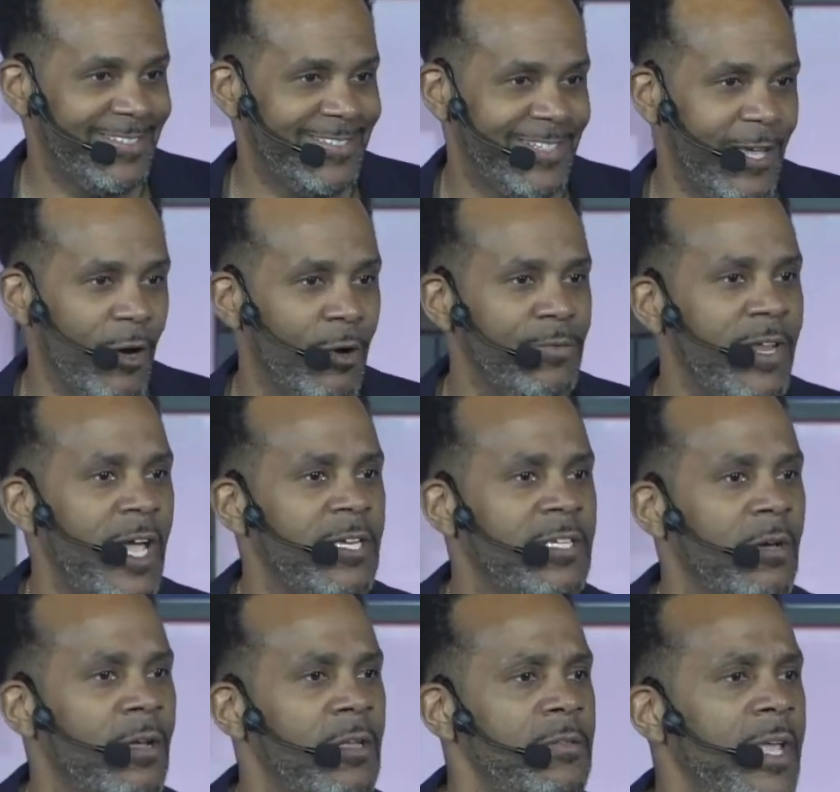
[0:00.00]
The old
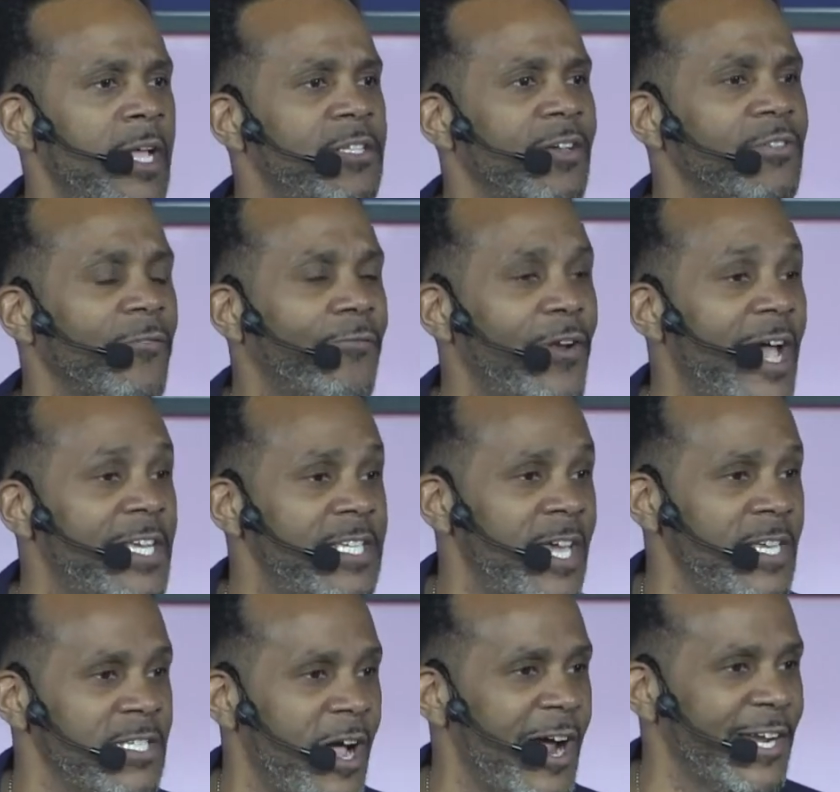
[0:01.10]
nature, nature of the flesh
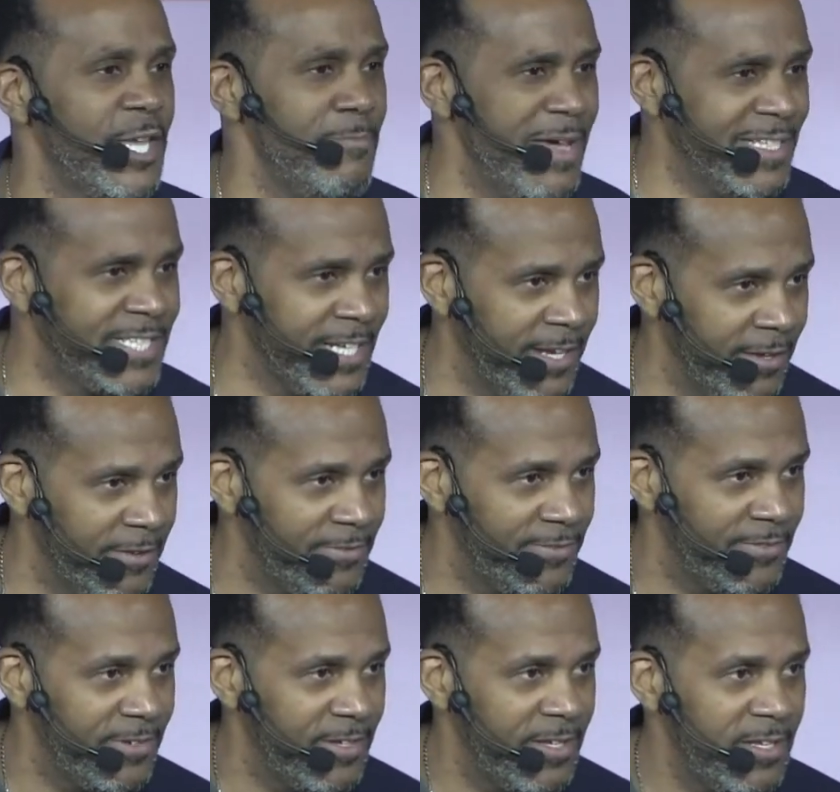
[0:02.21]
is argumentative.
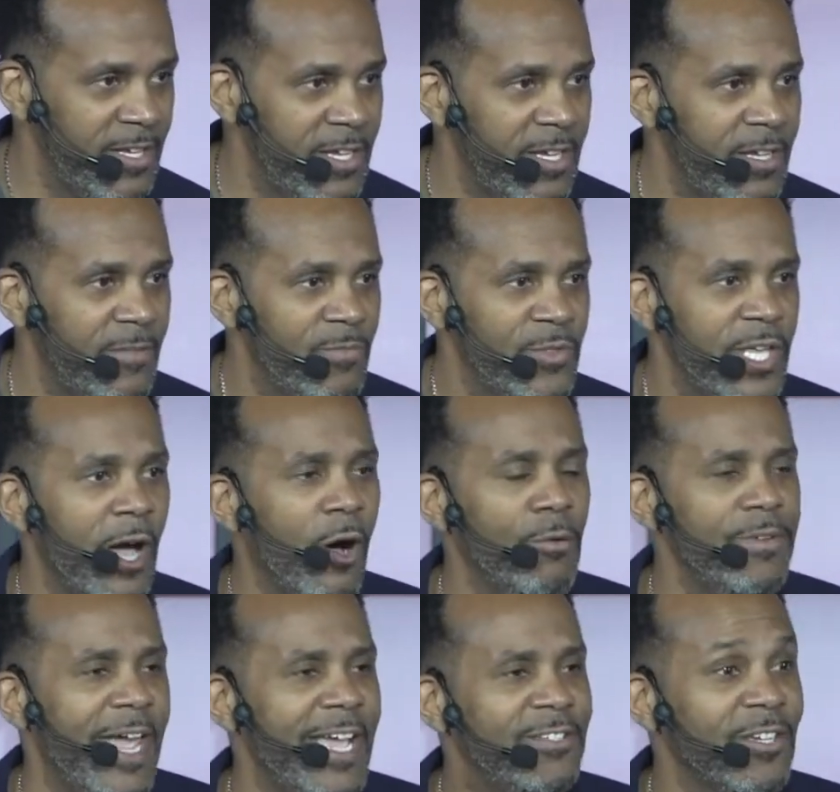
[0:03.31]
The
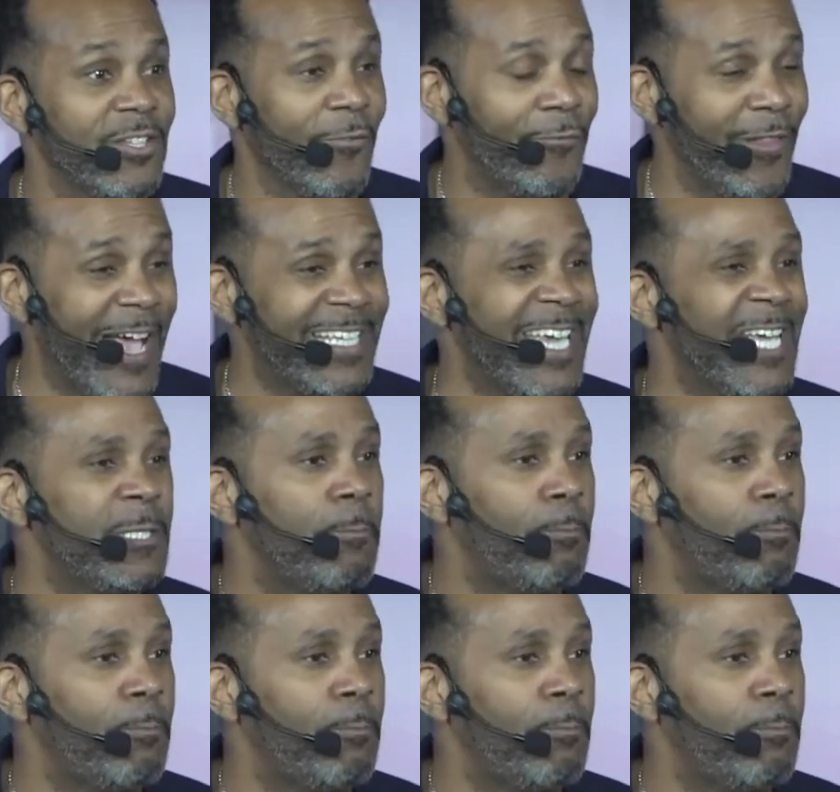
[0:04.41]
old nature of the flesh is